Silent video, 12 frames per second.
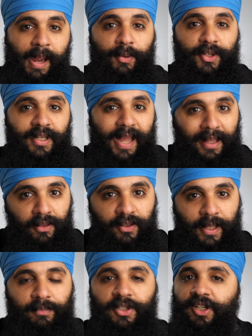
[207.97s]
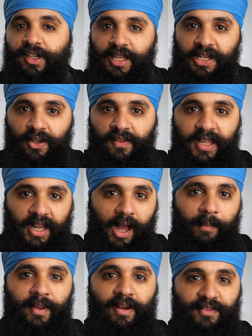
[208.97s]
And when you download them to your Kindle, they
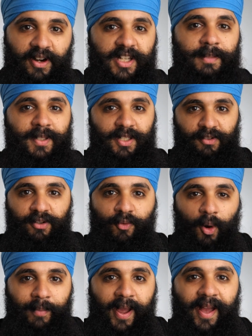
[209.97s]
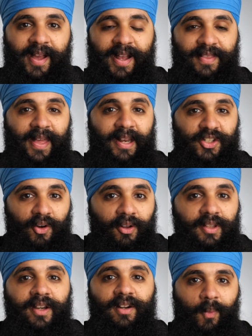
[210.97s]
come in a very specific format that is
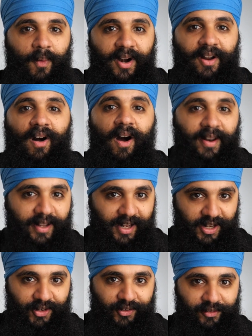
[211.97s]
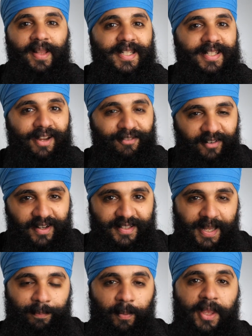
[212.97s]
only going to work on a Kindle. But let's say, for
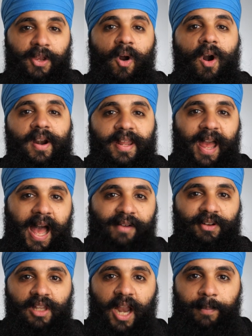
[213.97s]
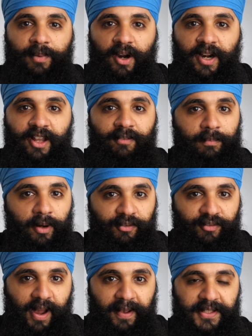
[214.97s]
example, that you already have a library of book
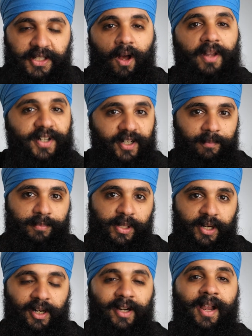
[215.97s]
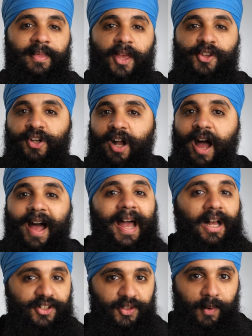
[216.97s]
files on your computer that you got
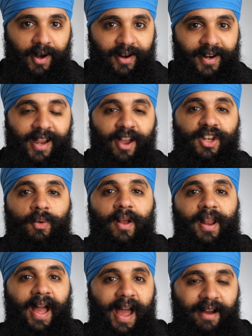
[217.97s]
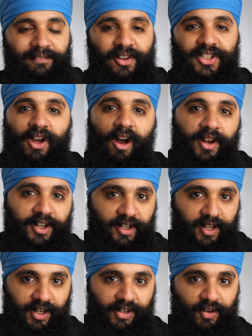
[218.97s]
elsewhere, and you want to have those on your
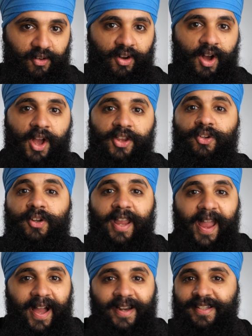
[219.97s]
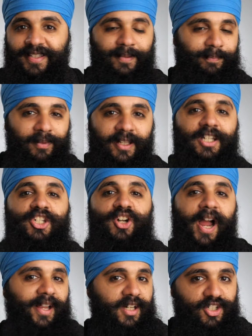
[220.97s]
Kindle. You can't simply
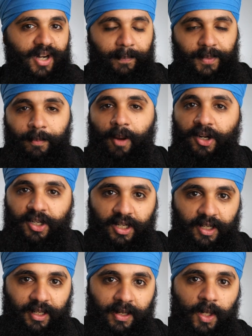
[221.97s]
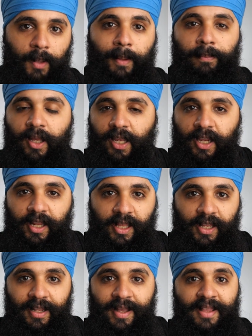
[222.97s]
drag and drop them onto your Kindle by plugging it
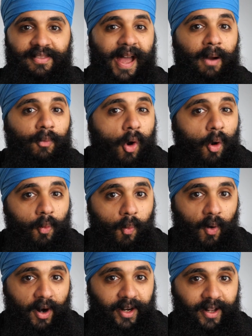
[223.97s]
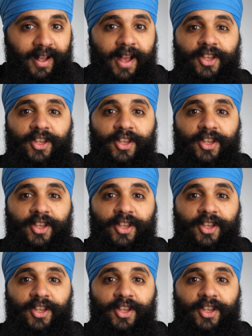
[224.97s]
in. That won't work.